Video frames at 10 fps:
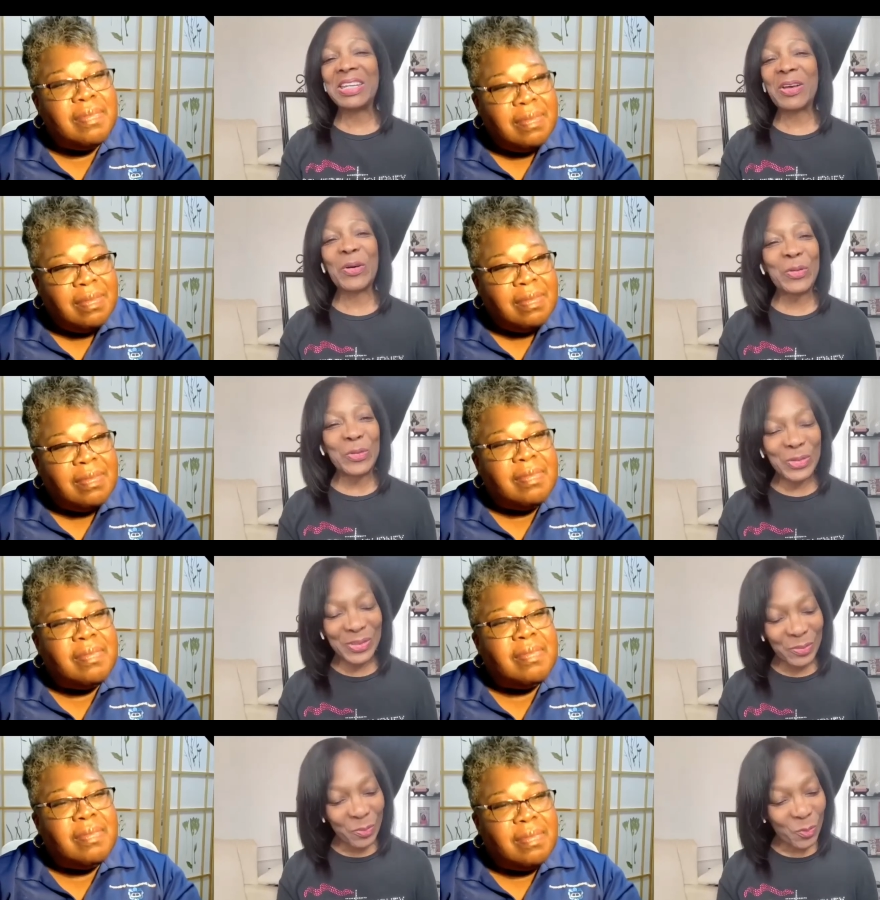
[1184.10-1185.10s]

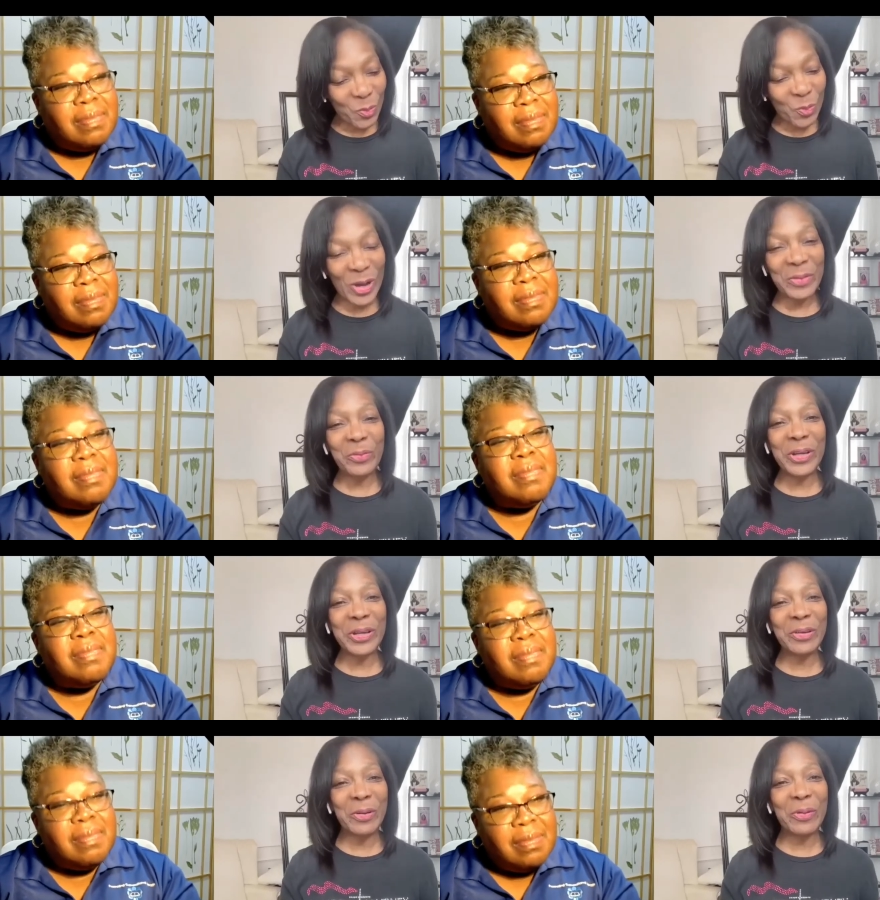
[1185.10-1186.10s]
Speaker 1: knows what
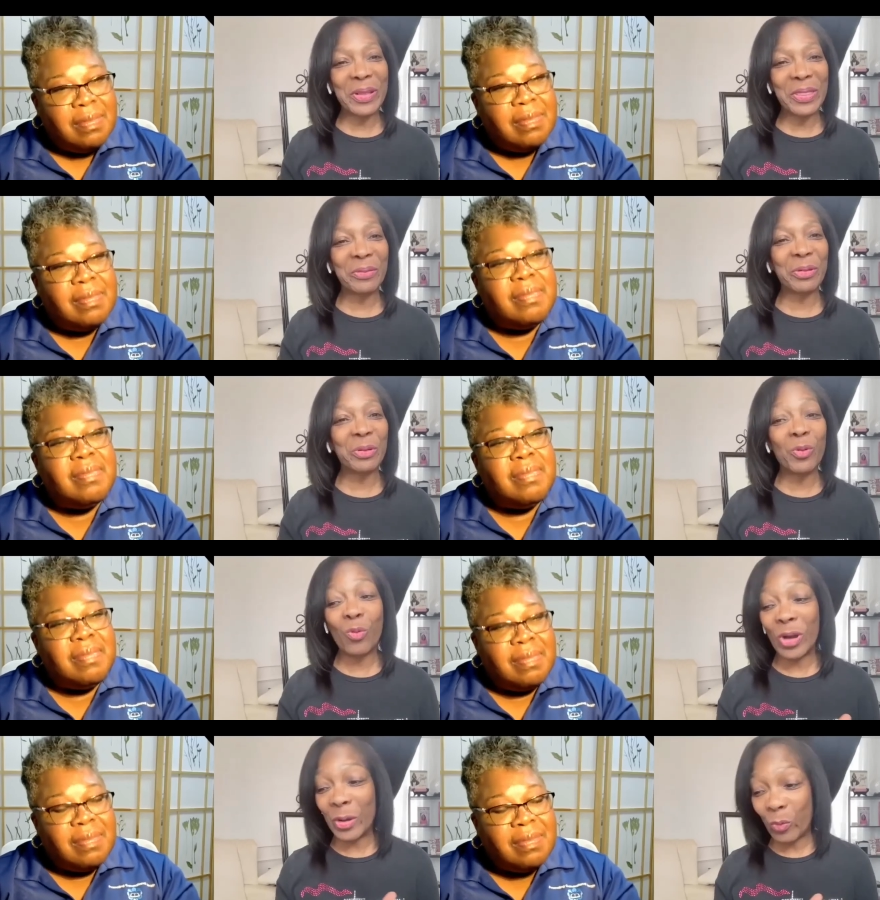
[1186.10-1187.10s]
we're going through,
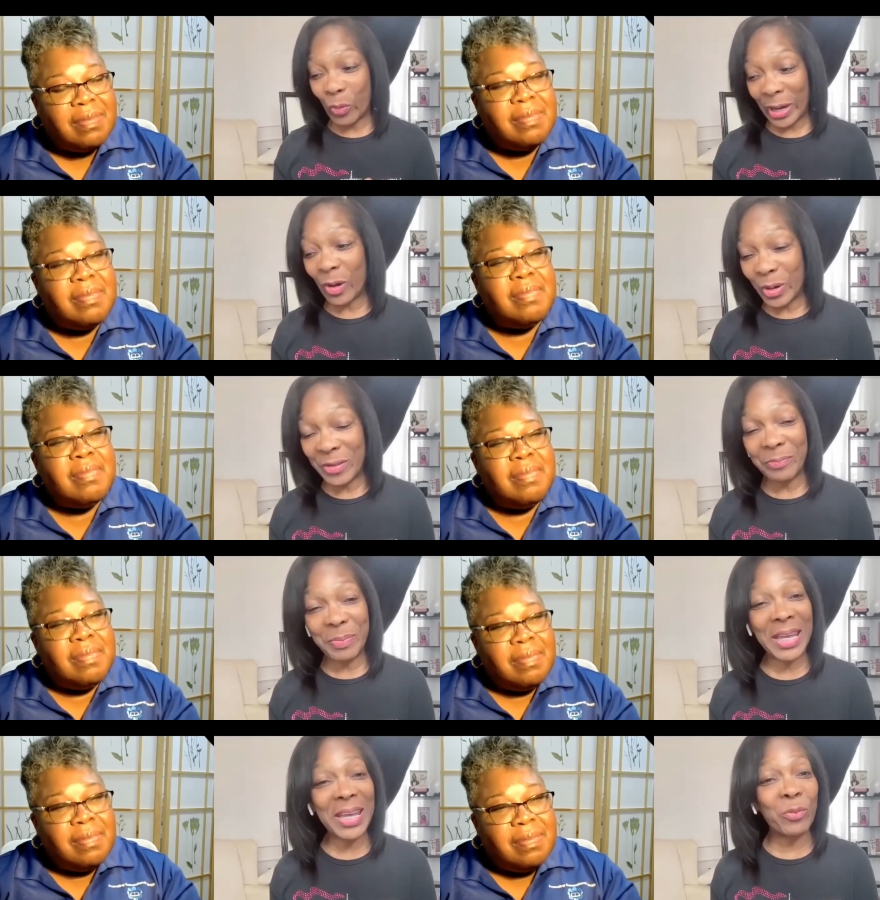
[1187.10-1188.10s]
what where we've
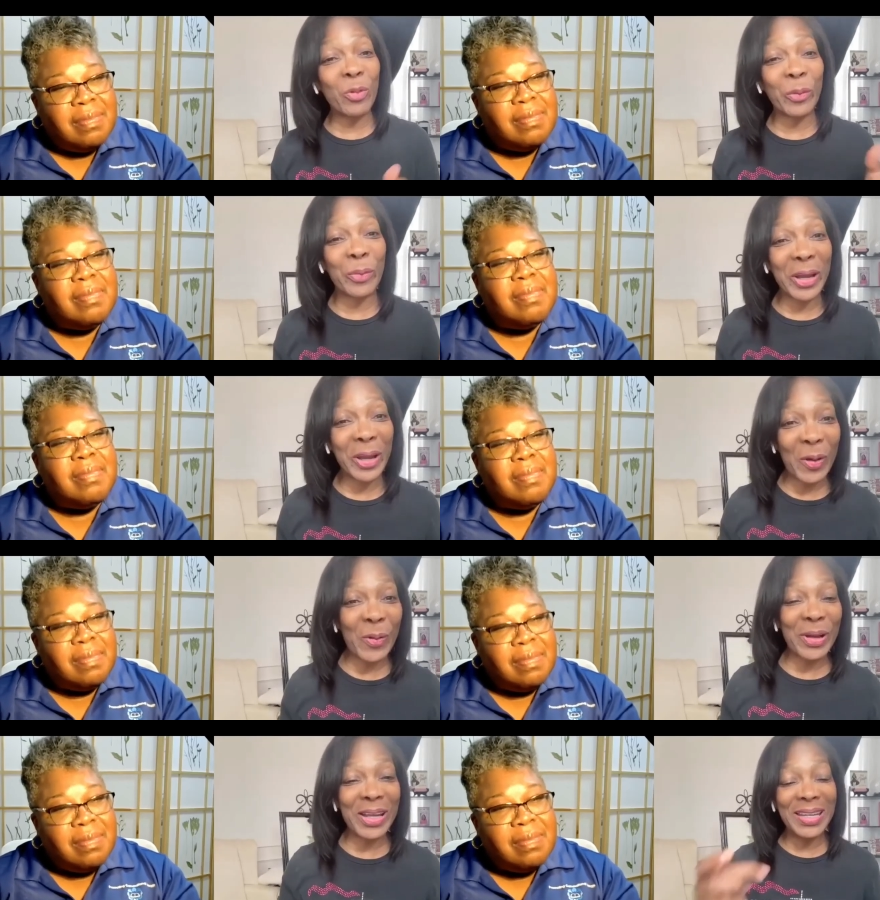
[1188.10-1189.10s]
been, where we're
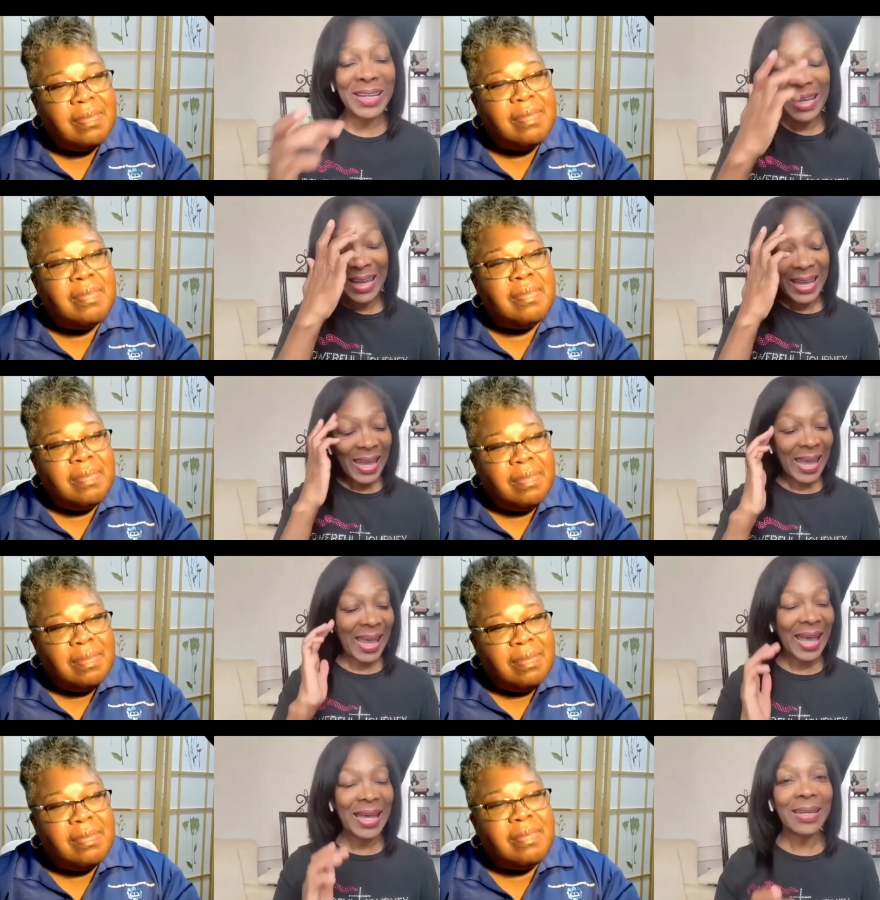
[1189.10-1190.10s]
going,
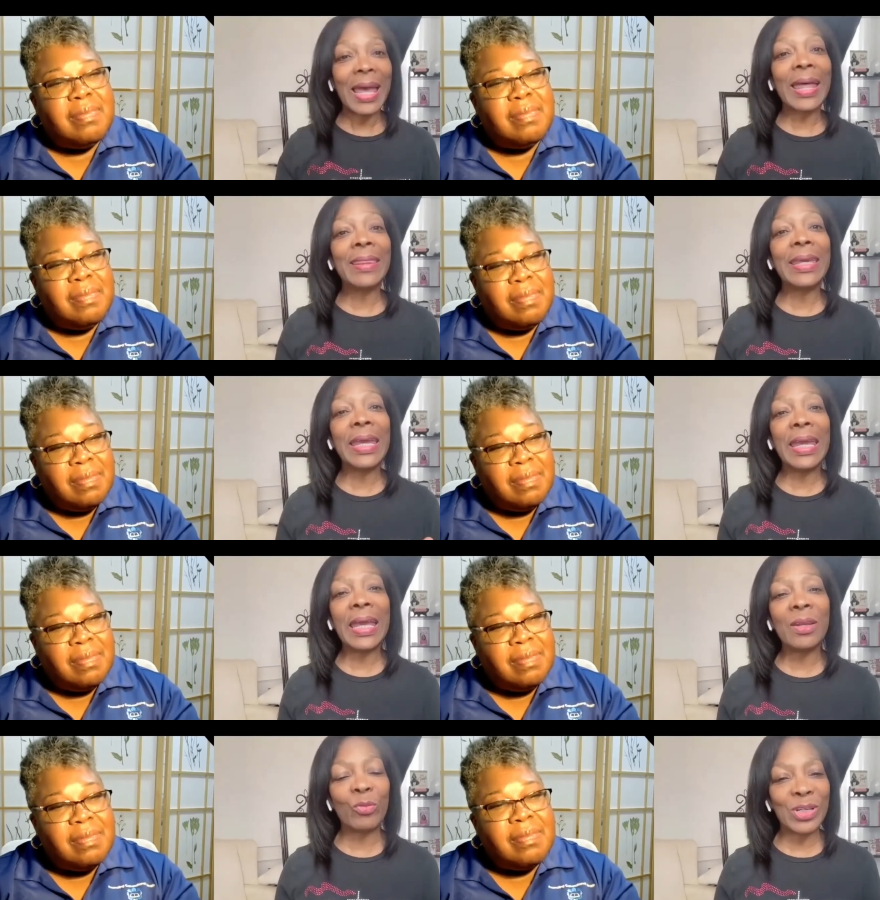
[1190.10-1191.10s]
and and the
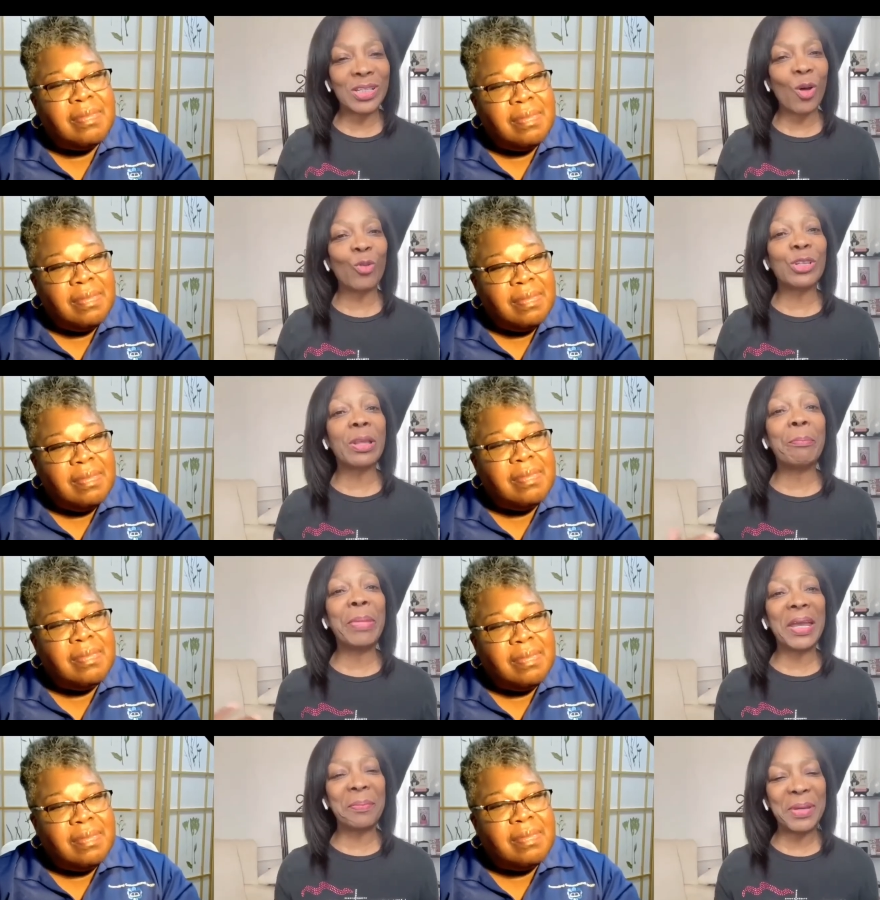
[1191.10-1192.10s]
end results, the
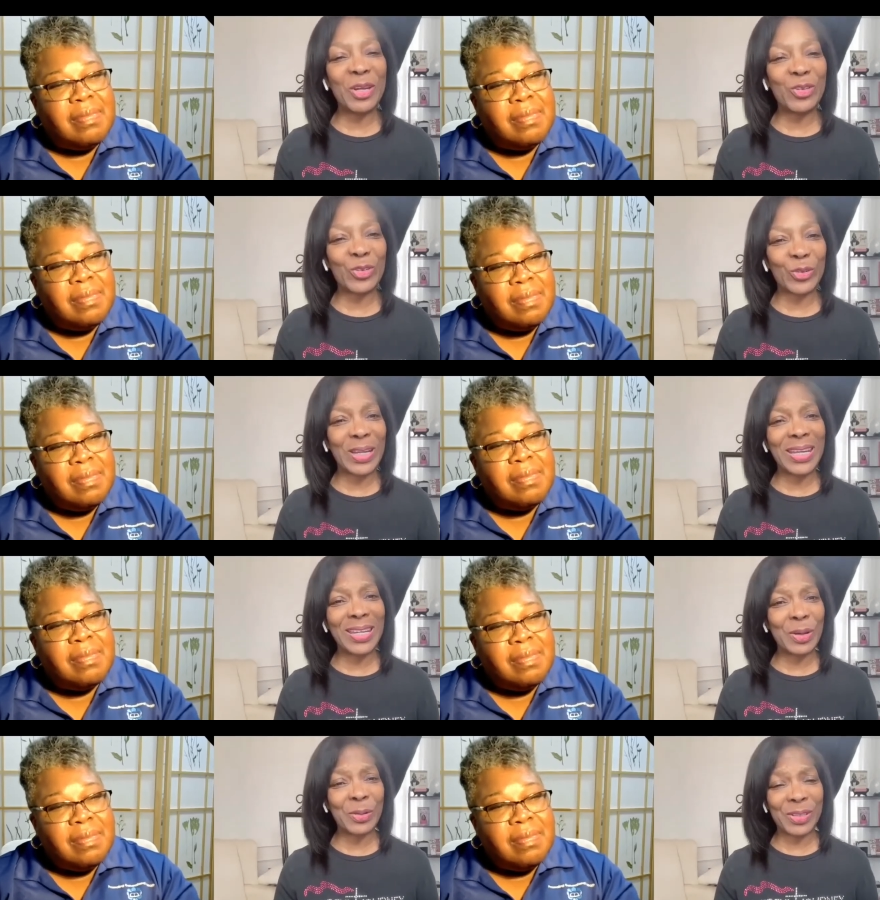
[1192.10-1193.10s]
big picture. He
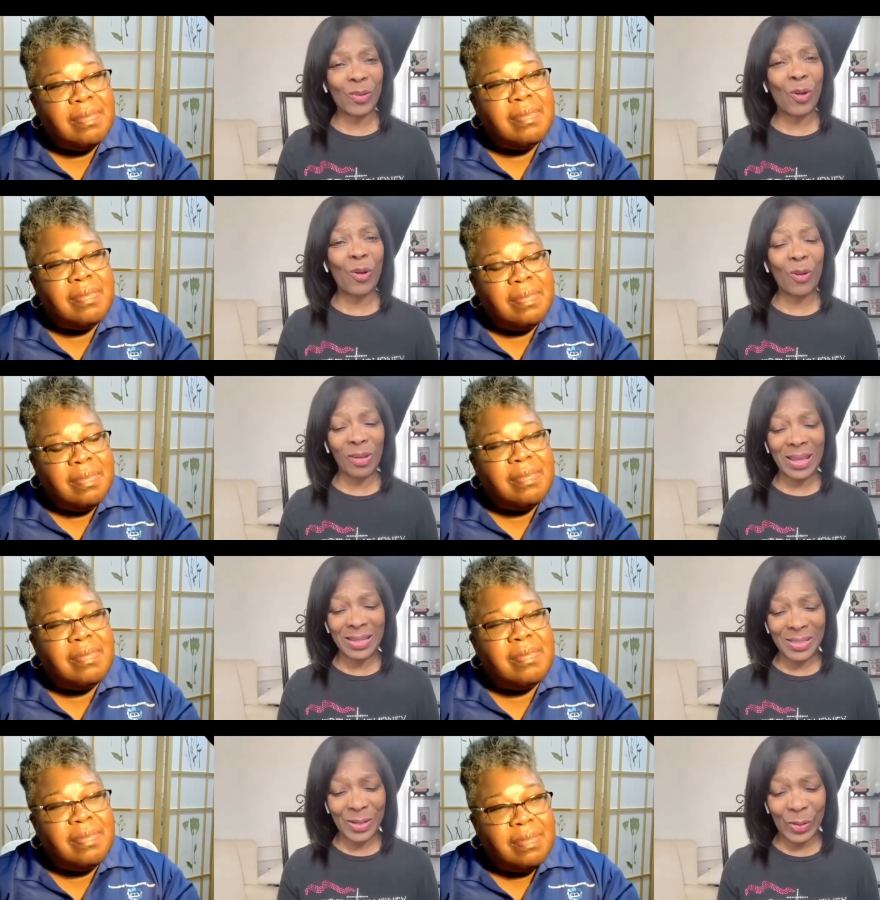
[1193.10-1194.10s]
knows it all.
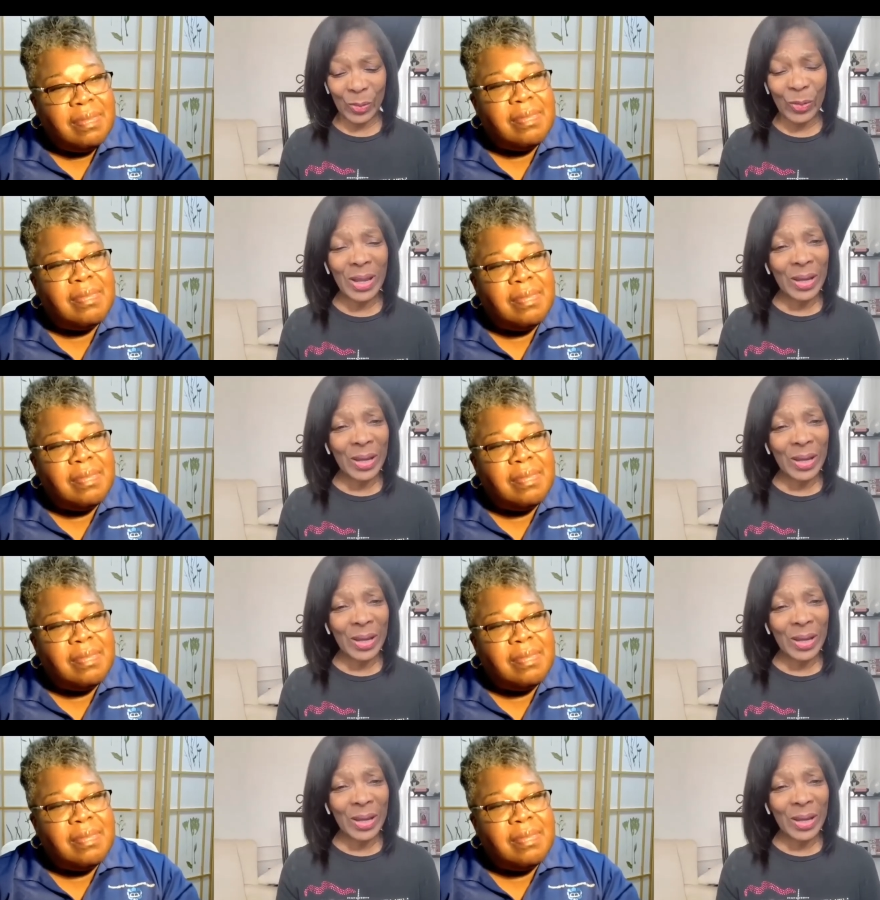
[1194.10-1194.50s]
And so